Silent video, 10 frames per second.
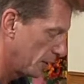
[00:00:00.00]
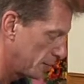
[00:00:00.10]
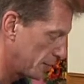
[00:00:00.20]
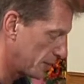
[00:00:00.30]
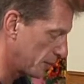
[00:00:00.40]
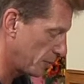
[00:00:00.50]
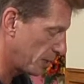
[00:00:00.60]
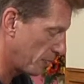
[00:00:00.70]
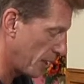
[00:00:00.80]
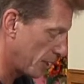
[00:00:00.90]
So it doesn't
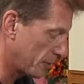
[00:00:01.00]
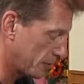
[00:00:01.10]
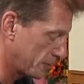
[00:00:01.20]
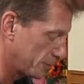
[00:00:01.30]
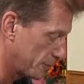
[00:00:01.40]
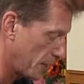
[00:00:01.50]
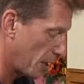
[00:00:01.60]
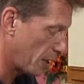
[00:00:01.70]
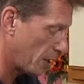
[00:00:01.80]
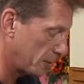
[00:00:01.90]
really matter
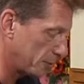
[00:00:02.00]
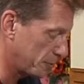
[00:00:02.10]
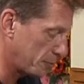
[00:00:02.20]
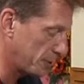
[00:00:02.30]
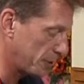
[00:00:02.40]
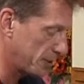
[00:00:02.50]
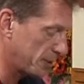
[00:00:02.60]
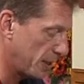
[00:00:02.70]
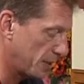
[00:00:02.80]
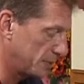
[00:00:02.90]
how you put this
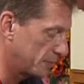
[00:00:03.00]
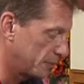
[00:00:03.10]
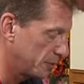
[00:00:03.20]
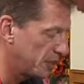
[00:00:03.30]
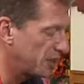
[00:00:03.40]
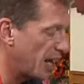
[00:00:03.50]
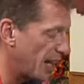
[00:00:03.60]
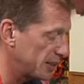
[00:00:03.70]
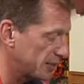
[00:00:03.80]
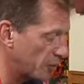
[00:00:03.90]
on. You
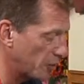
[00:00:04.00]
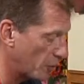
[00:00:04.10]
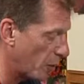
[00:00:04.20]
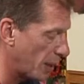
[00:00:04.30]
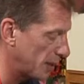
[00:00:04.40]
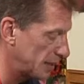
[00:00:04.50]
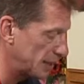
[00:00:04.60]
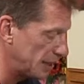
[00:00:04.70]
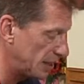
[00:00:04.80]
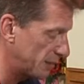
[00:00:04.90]
kind of sort of want it
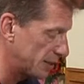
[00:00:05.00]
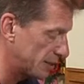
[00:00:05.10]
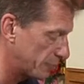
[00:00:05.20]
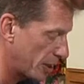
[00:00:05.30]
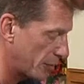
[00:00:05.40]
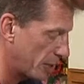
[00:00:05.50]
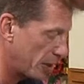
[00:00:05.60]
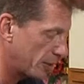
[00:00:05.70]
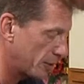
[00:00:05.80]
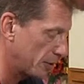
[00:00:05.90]
evenly spread
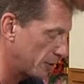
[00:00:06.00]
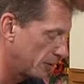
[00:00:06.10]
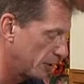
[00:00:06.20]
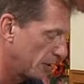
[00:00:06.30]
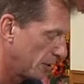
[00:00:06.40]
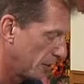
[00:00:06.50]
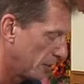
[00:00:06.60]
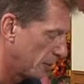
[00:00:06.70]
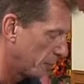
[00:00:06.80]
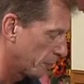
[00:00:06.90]
apart though.
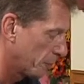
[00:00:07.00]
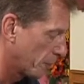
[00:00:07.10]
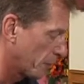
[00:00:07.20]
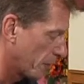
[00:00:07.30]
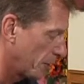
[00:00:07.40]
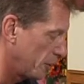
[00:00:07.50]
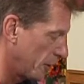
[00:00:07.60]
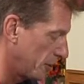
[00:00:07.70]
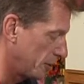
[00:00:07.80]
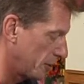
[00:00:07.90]
You
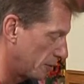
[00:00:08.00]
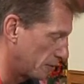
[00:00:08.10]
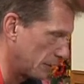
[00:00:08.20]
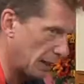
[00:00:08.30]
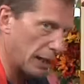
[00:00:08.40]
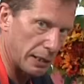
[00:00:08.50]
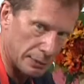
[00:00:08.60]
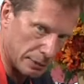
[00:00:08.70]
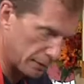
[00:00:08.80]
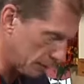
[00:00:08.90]
want it, you know, really high
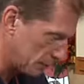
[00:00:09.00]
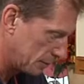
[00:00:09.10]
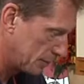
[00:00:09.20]
and low.